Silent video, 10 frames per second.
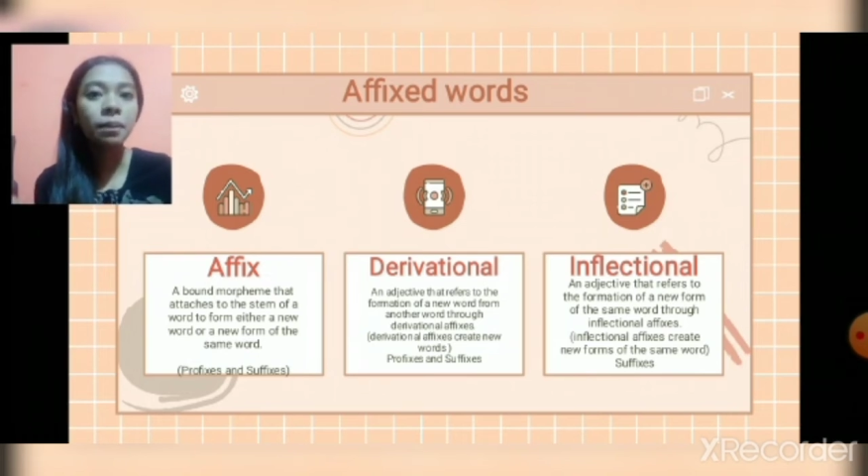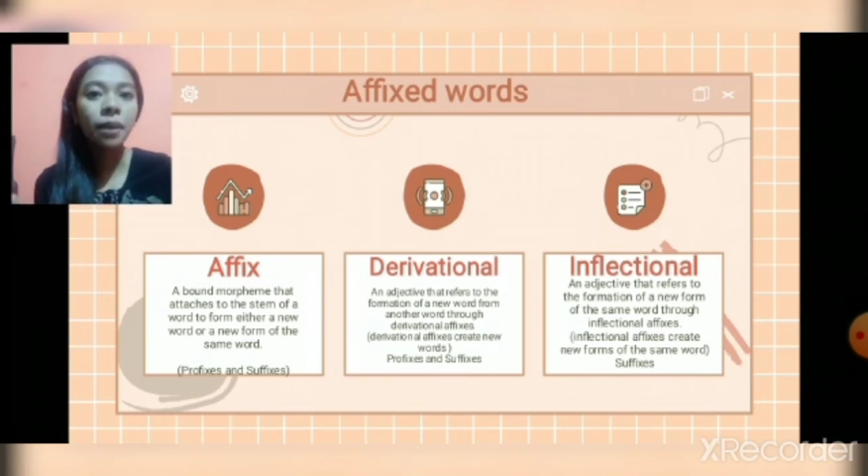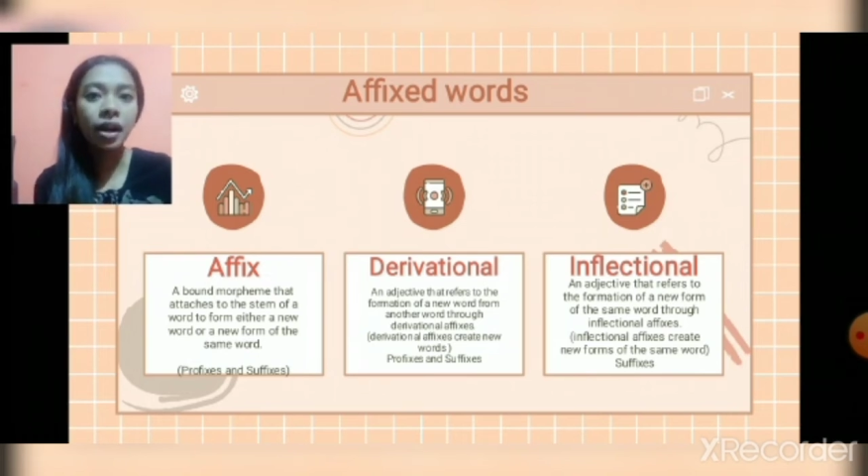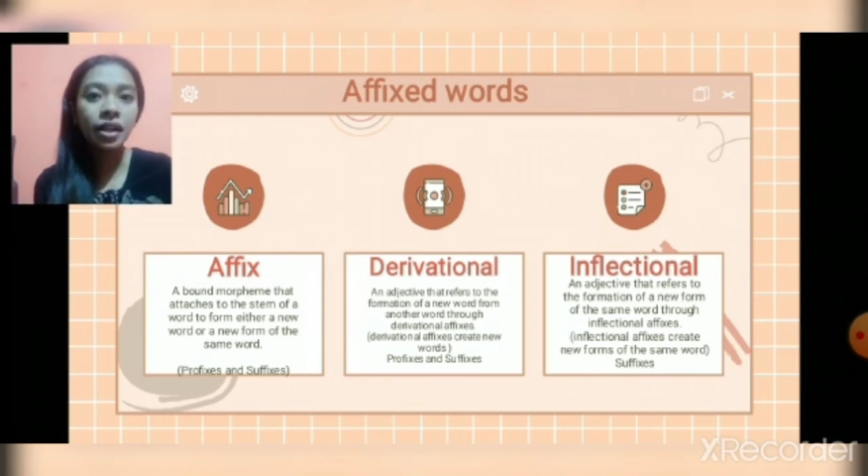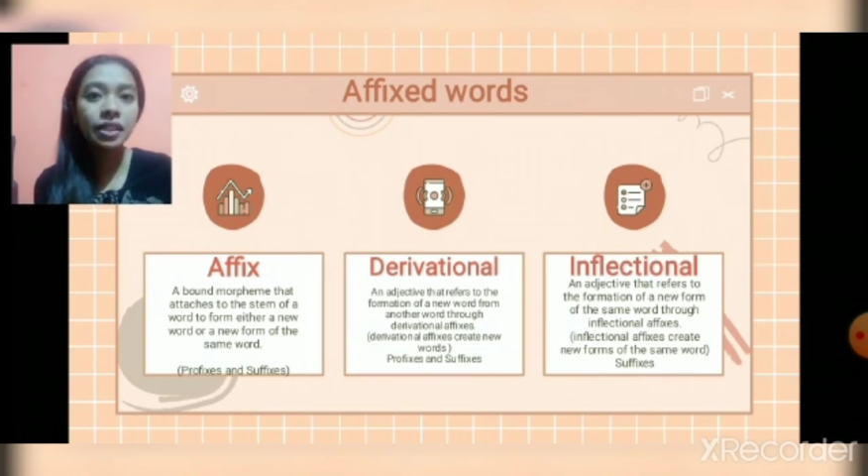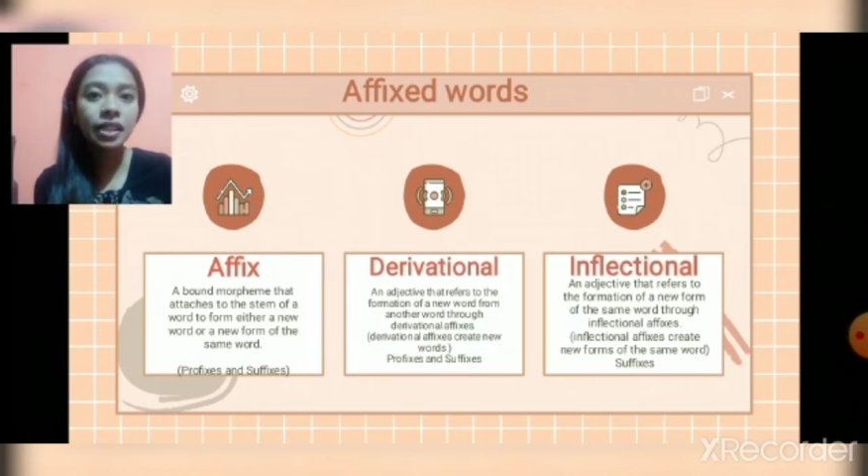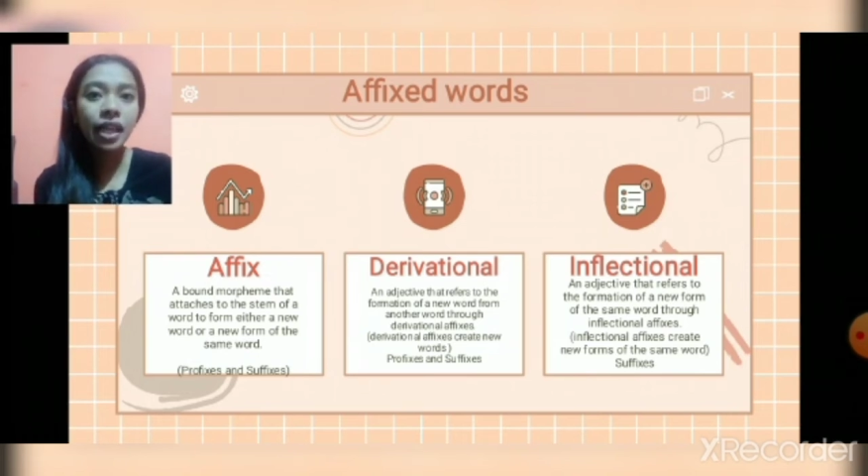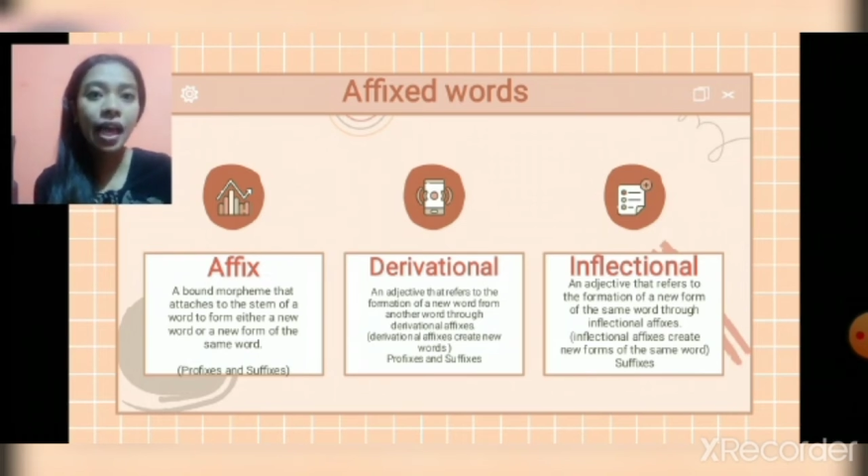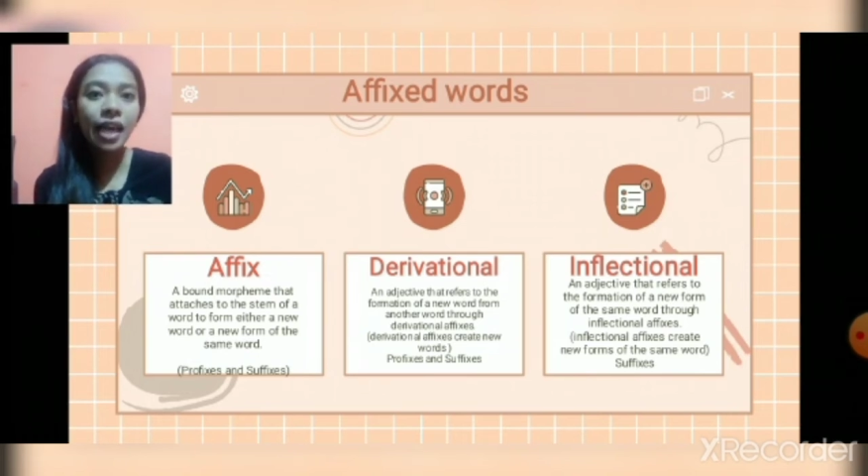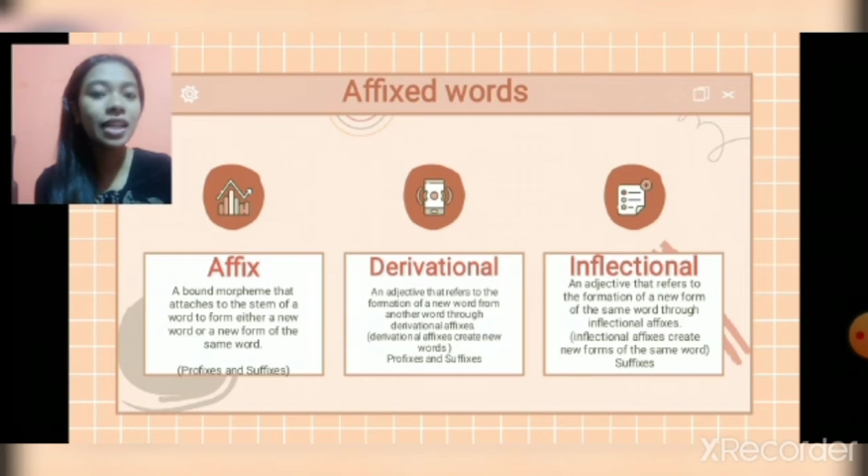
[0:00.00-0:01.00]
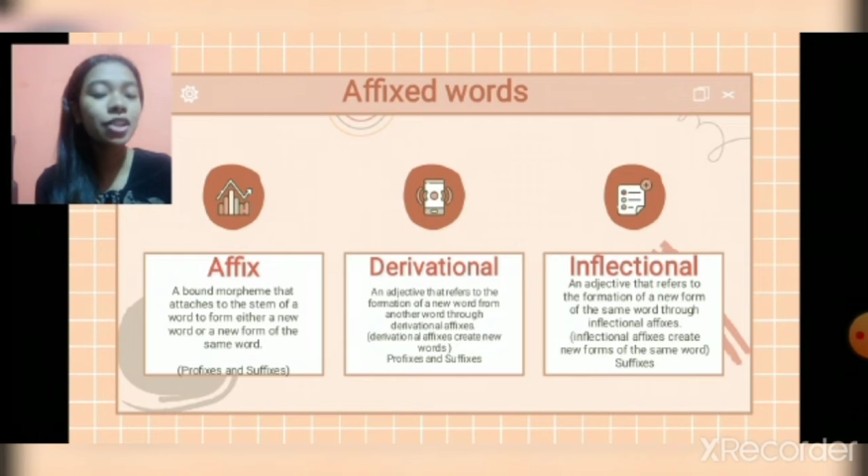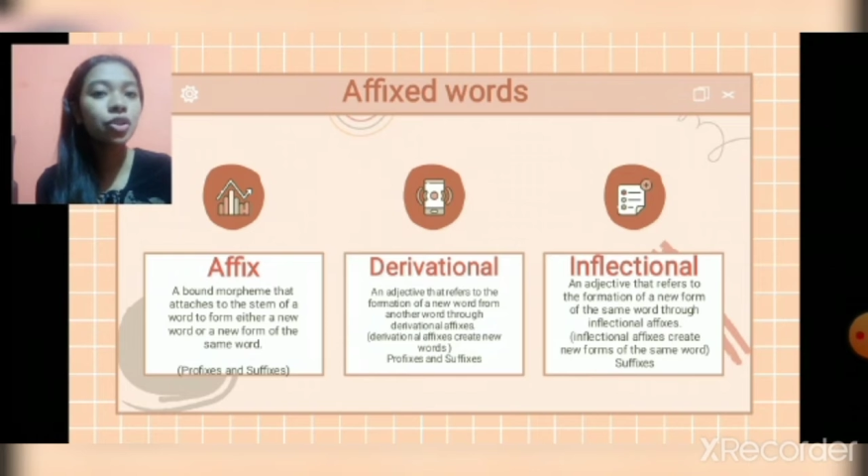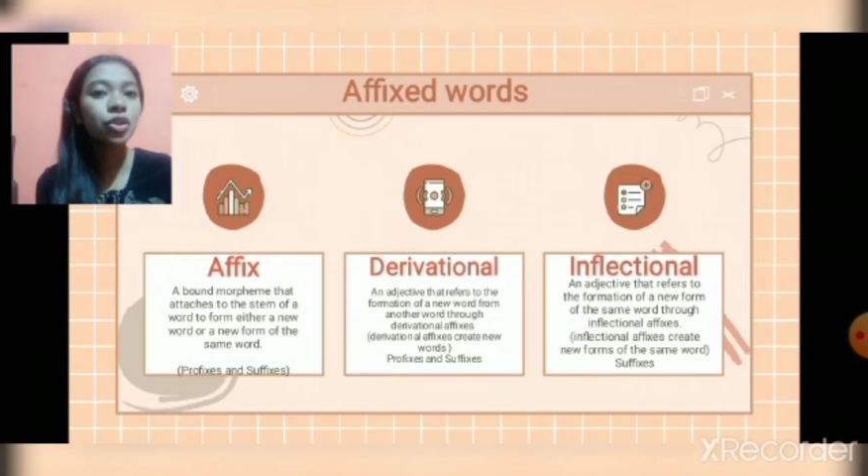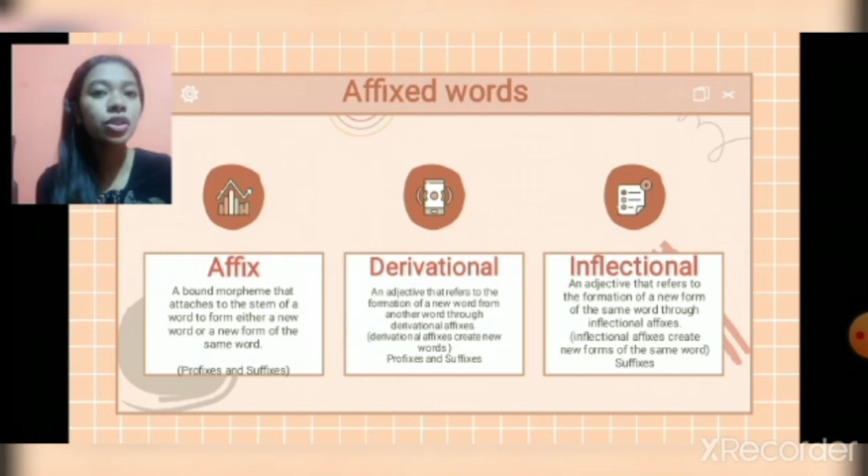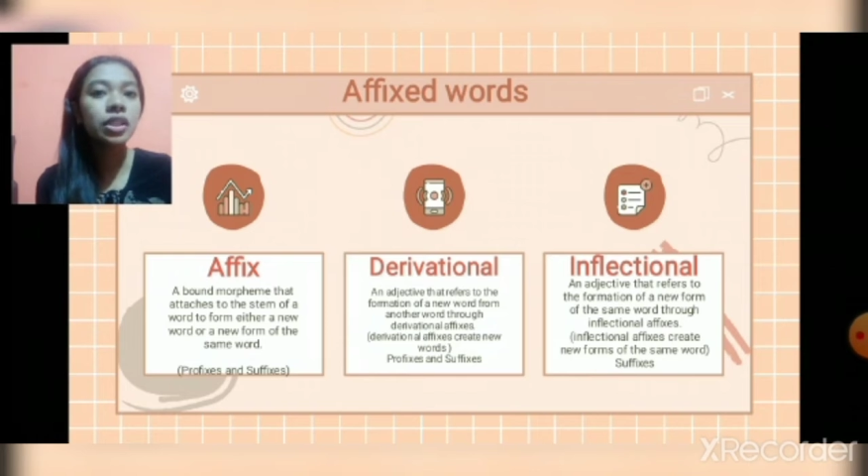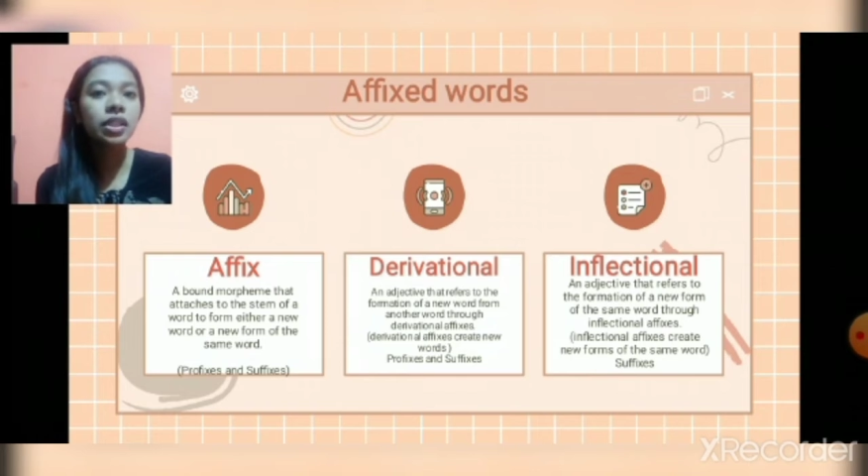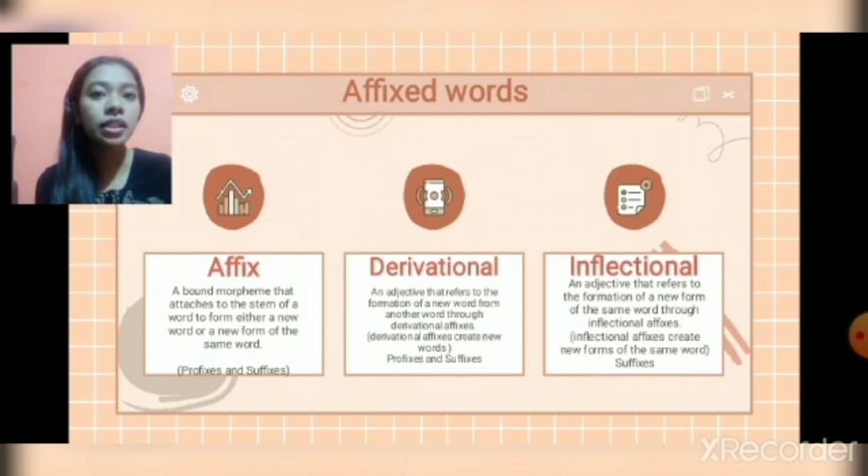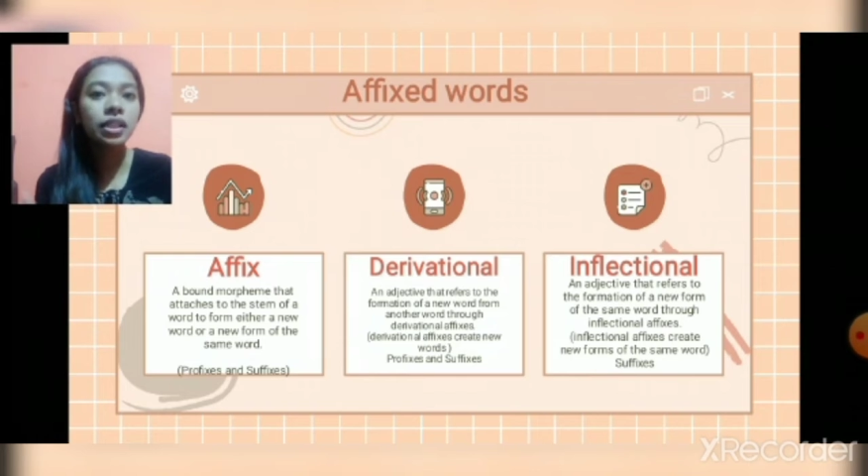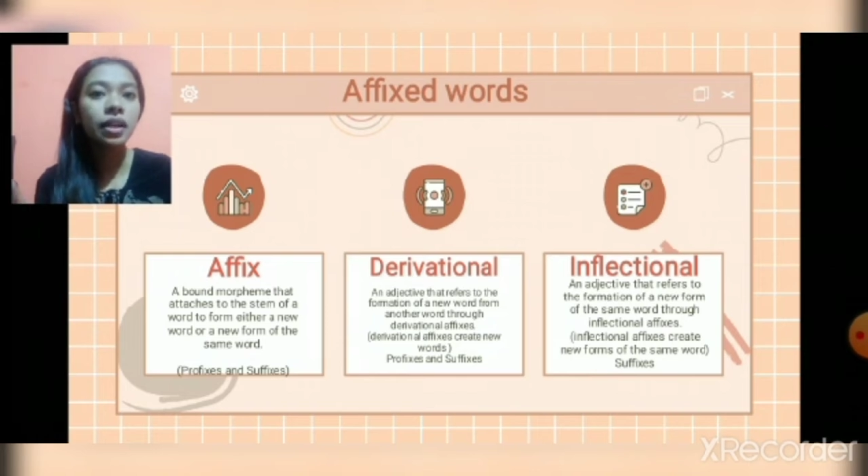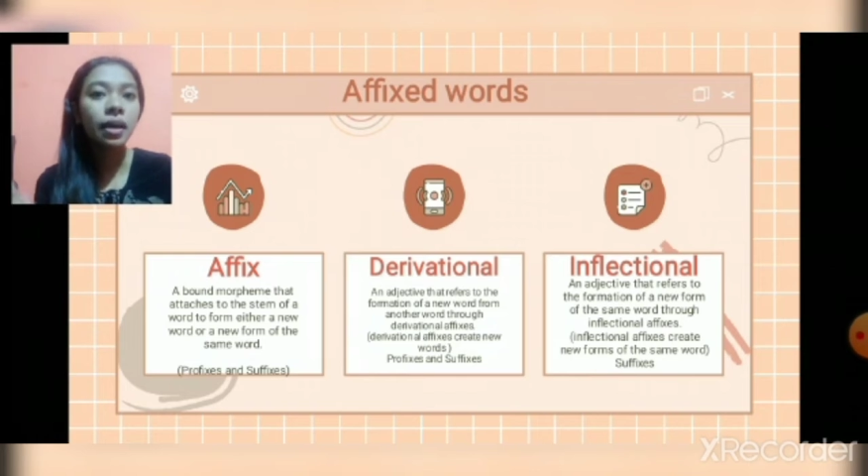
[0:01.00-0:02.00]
part added to the